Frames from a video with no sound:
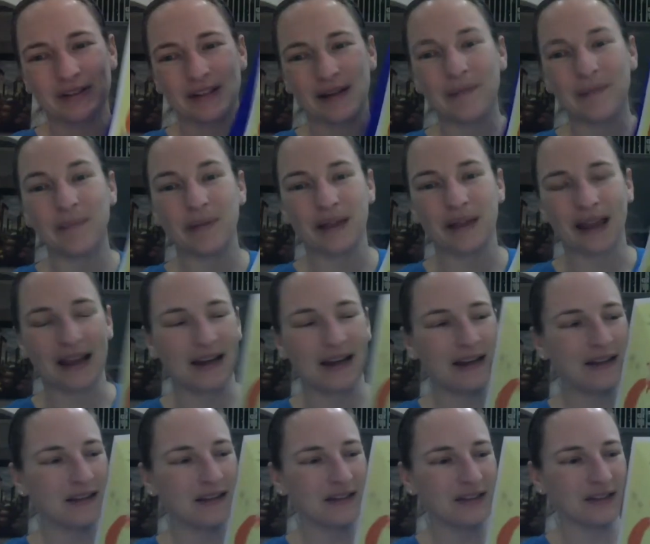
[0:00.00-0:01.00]
and play
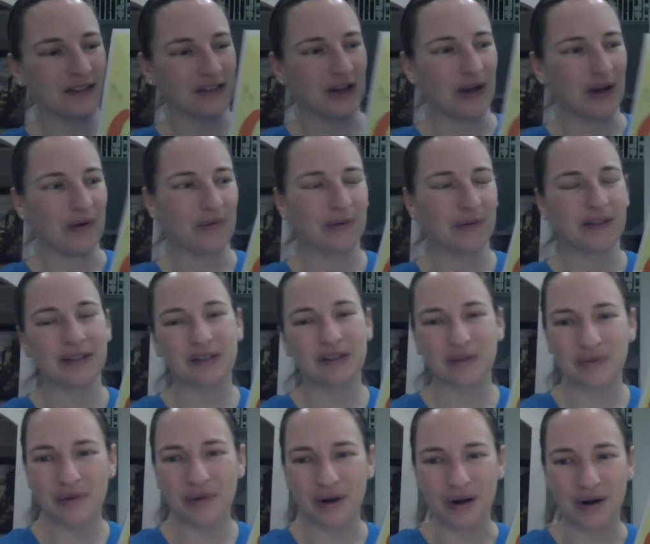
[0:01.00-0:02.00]
in the snow with
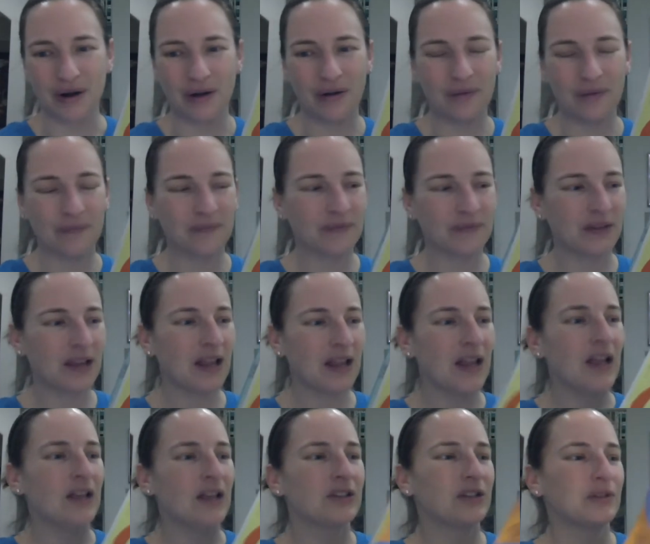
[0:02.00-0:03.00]
Squirrel.
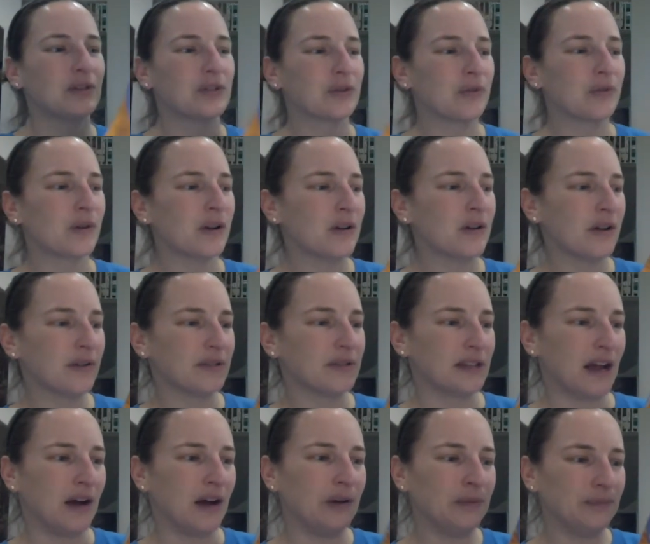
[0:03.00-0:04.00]
So Squirrel goes
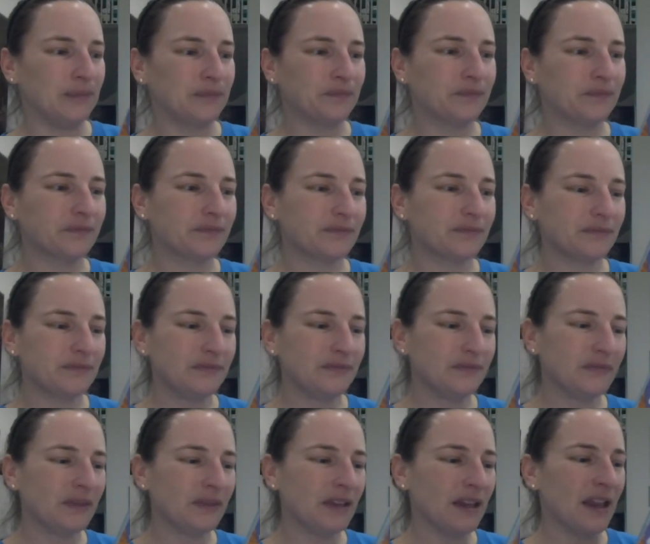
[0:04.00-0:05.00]
out,
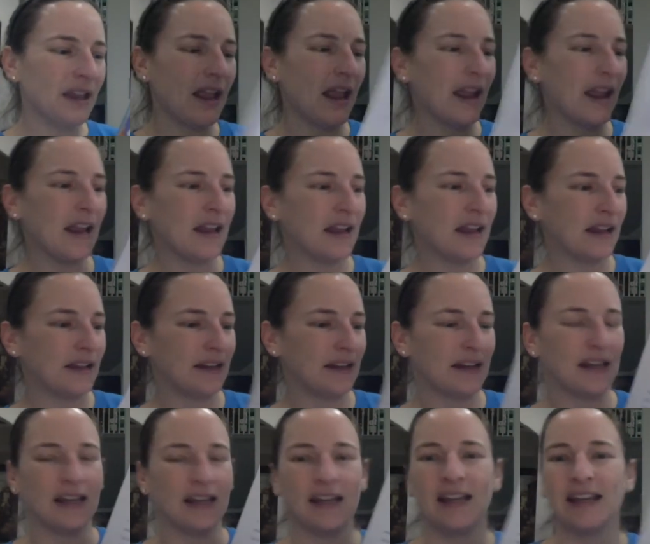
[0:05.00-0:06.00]
and
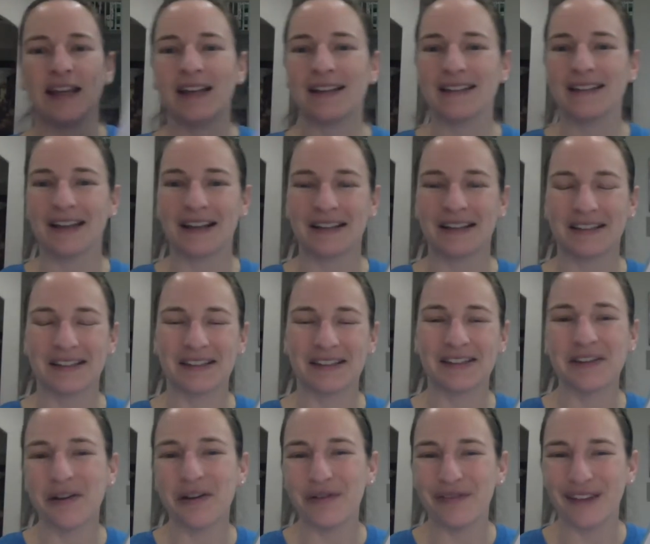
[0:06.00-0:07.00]
he tucks a
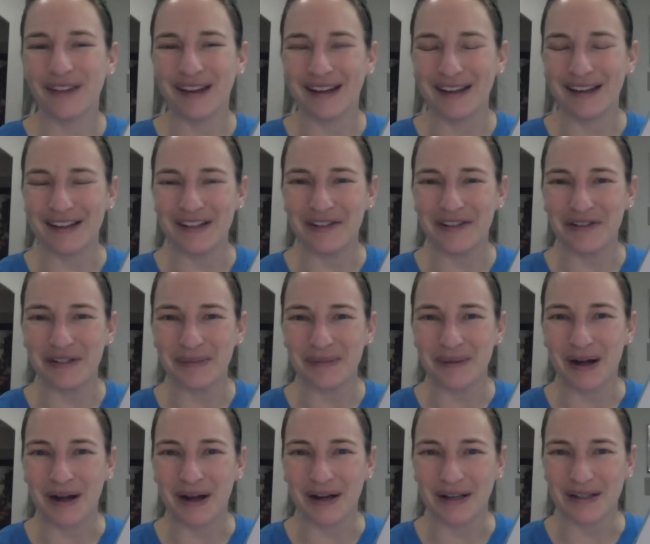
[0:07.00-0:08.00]
snowflake into his
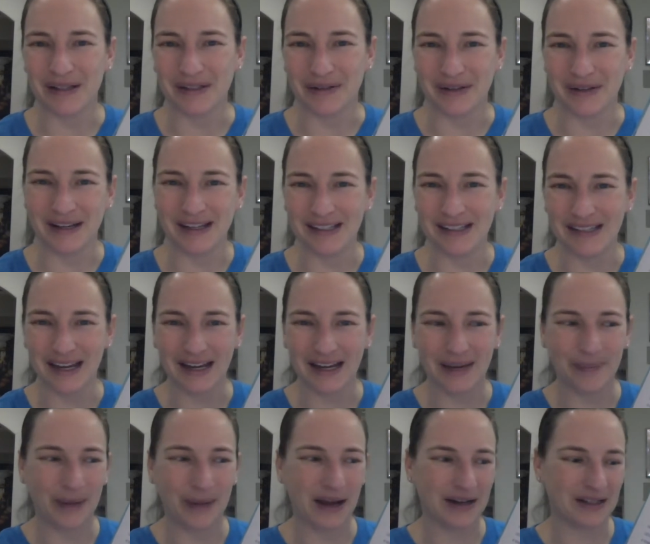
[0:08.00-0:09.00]
pocket so he can take
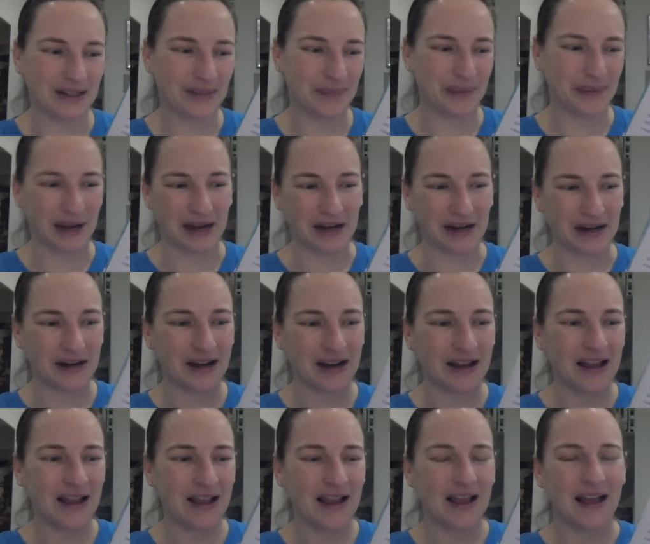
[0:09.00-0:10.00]
it back to Bear.
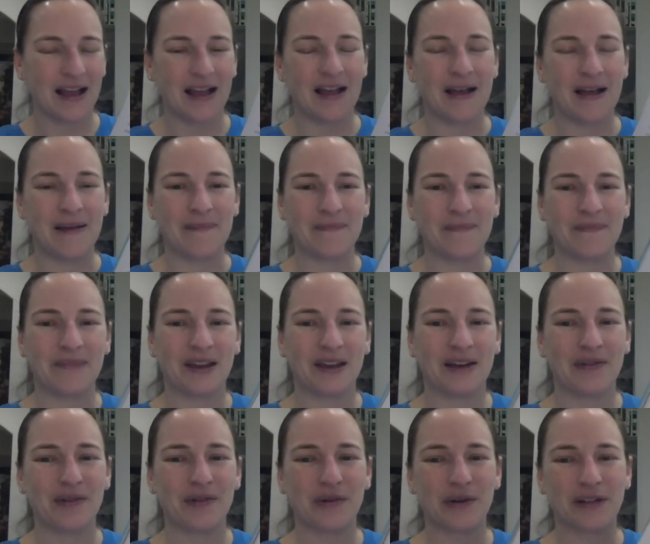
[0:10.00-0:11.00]
And
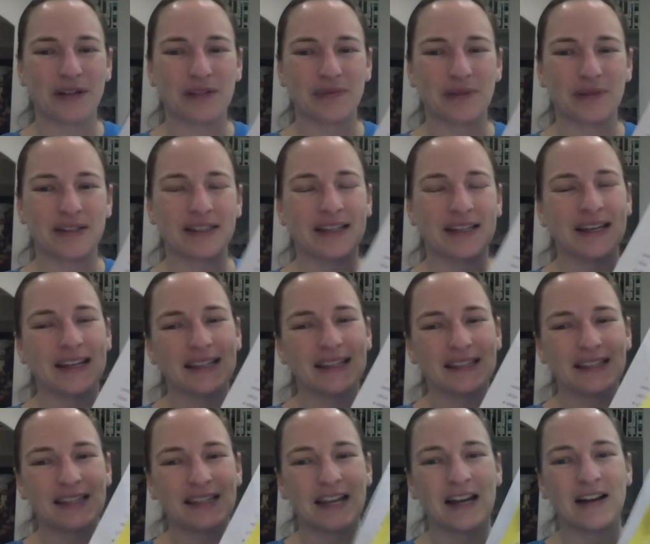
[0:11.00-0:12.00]
of course, once he
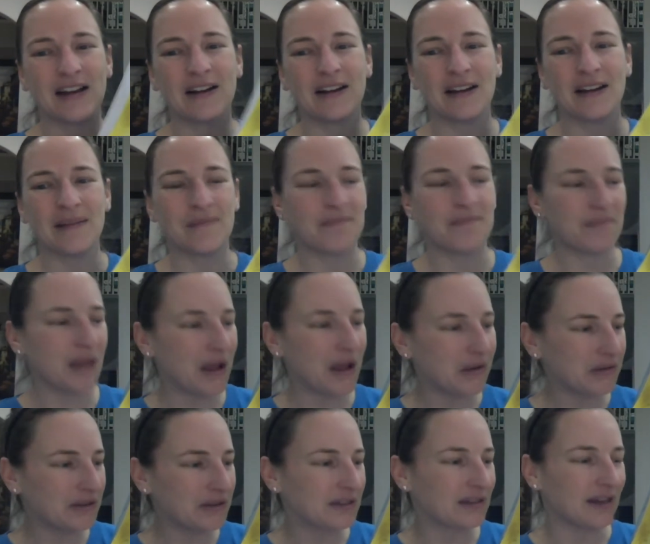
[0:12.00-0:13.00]
gets there, it
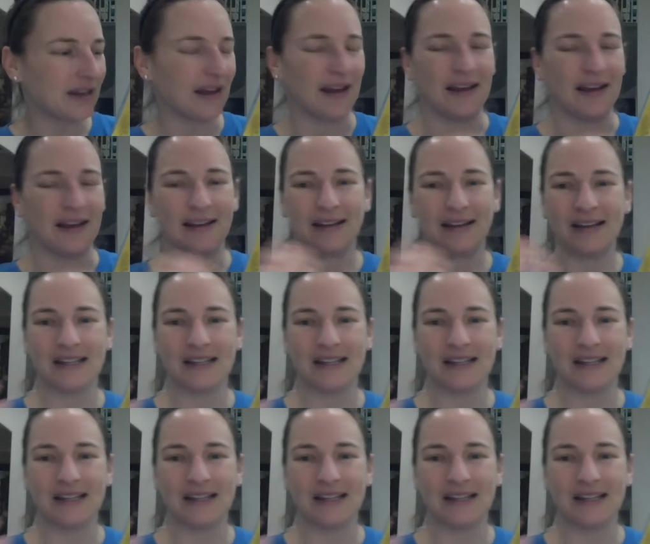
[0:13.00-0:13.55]
melts, and